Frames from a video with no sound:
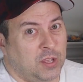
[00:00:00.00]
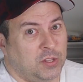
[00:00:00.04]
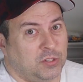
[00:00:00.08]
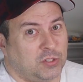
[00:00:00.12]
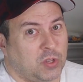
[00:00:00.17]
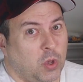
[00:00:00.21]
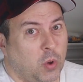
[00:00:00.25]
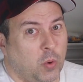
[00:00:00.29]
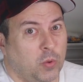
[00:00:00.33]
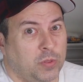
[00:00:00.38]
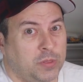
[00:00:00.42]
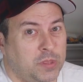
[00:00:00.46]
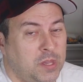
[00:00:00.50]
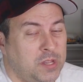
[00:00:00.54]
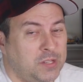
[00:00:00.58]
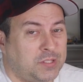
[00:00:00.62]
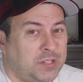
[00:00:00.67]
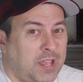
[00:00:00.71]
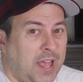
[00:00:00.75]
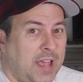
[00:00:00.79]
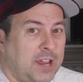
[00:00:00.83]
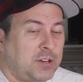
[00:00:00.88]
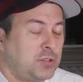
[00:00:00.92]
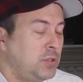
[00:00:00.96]
So
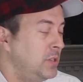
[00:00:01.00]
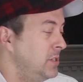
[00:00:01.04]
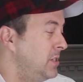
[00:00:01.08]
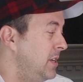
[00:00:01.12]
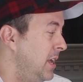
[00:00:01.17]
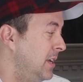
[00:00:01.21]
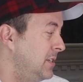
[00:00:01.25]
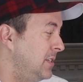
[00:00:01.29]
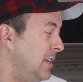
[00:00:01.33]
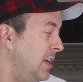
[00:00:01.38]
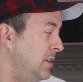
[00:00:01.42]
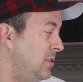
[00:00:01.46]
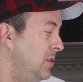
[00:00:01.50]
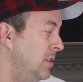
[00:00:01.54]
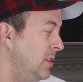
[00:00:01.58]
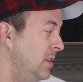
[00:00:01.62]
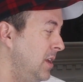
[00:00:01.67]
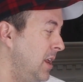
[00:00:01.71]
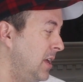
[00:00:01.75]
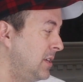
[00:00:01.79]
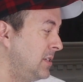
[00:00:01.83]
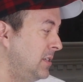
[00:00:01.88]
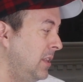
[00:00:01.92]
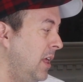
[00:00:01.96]
this actually takes that to the
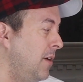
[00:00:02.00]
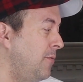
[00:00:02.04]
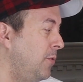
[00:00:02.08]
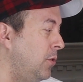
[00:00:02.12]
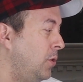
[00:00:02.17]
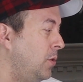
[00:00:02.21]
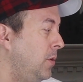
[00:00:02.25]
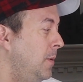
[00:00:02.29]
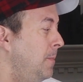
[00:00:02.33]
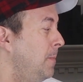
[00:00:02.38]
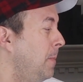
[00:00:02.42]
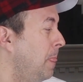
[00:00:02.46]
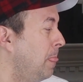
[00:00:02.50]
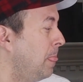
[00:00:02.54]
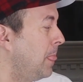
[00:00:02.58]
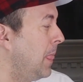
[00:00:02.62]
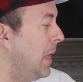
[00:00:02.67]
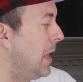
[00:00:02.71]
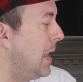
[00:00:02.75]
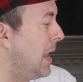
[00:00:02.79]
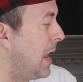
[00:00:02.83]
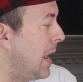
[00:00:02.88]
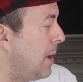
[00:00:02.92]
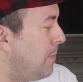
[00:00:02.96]
next level
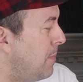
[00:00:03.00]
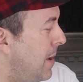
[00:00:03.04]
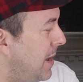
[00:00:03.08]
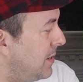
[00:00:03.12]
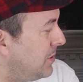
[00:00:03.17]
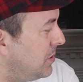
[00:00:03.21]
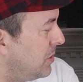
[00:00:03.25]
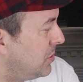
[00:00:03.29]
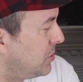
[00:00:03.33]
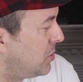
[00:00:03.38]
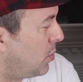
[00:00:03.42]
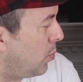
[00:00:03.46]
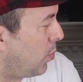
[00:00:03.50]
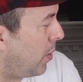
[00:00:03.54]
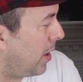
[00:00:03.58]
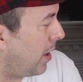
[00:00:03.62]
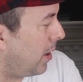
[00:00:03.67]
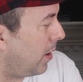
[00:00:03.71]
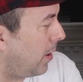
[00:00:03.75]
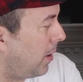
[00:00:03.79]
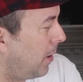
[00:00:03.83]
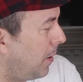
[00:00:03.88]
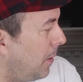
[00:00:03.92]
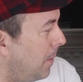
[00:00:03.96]
and makes it to
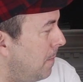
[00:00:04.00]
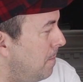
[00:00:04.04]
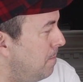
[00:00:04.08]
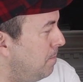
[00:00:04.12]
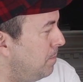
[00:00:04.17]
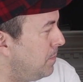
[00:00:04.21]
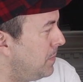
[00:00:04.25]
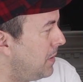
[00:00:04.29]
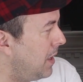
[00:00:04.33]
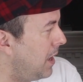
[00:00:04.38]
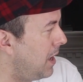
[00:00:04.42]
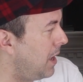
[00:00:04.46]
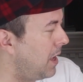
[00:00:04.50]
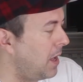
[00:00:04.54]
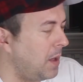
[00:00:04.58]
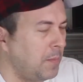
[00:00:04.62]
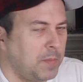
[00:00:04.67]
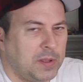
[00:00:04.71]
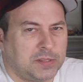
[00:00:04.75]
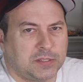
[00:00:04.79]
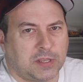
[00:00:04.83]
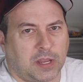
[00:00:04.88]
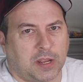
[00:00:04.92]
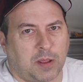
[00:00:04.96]
where
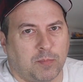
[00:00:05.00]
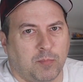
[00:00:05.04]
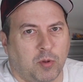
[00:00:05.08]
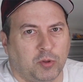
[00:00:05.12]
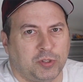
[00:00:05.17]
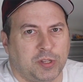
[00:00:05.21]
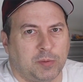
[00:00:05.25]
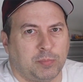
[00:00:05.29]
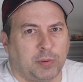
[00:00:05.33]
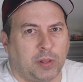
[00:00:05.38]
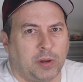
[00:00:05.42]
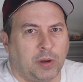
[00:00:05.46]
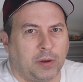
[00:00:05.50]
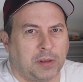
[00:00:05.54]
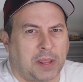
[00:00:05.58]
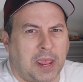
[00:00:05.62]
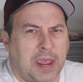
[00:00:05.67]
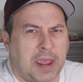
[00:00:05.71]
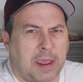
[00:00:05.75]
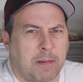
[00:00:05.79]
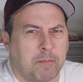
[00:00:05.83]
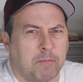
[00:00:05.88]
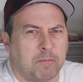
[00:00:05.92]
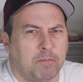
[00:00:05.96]
it's like a multiplayer
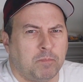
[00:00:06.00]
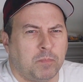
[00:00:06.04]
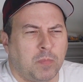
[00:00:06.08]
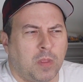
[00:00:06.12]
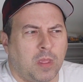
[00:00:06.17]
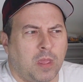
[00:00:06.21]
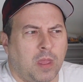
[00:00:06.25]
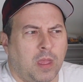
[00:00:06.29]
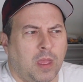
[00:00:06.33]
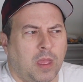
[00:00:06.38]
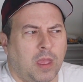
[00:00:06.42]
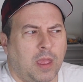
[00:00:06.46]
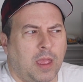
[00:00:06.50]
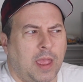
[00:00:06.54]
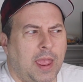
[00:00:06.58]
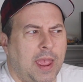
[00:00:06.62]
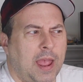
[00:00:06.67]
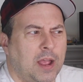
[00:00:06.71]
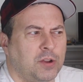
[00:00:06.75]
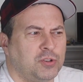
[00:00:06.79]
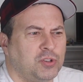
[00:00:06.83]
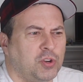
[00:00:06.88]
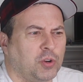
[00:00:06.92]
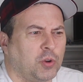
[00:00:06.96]
game
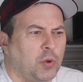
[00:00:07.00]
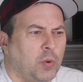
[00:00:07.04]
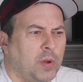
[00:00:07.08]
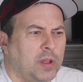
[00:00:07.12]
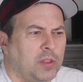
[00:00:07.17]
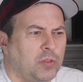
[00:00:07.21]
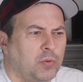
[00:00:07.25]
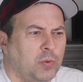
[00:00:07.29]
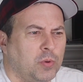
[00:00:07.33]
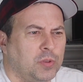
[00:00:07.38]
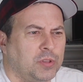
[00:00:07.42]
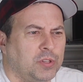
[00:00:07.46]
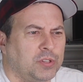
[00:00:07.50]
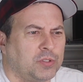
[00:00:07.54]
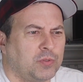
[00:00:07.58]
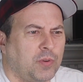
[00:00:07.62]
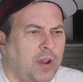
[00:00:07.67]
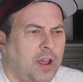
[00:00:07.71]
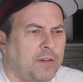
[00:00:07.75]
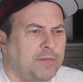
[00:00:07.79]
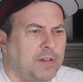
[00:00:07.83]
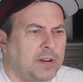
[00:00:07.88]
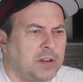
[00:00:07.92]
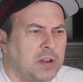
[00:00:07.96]
as you're going through this
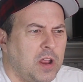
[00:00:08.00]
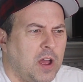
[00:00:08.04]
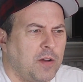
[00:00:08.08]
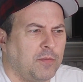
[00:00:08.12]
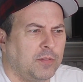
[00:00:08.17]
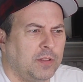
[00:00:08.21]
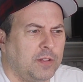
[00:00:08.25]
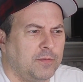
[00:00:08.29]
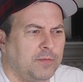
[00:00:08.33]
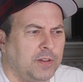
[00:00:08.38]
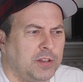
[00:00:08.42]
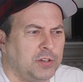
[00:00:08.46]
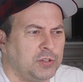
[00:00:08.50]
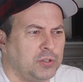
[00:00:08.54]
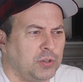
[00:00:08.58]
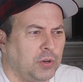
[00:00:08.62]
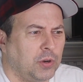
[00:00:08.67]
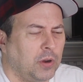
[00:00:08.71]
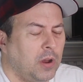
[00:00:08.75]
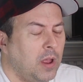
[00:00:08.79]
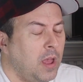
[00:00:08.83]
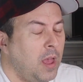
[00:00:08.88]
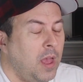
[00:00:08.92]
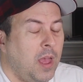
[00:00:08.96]
graphic novel
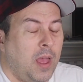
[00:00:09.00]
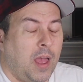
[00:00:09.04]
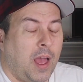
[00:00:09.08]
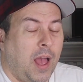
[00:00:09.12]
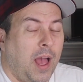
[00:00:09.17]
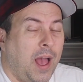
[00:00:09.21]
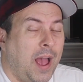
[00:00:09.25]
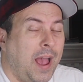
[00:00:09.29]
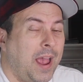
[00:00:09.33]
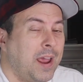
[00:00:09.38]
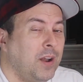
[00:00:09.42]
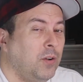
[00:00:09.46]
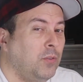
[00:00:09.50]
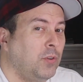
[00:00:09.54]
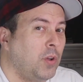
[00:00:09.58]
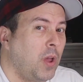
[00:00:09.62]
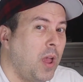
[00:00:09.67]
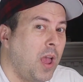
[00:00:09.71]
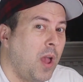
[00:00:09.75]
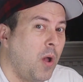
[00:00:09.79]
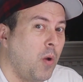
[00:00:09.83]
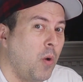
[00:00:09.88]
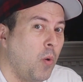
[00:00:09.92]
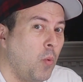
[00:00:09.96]
adventure. I don't know
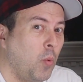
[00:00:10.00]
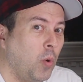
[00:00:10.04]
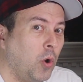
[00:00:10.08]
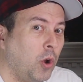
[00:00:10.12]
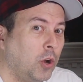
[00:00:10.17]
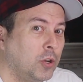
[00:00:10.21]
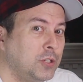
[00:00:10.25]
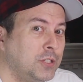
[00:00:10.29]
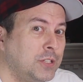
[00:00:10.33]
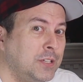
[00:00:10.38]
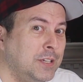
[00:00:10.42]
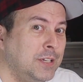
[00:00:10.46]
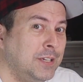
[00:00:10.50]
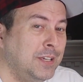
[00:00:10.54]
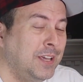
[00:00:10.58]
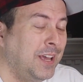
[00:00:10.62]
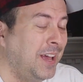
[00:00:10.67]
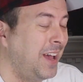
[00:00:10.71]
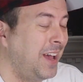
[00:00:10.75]
how it works.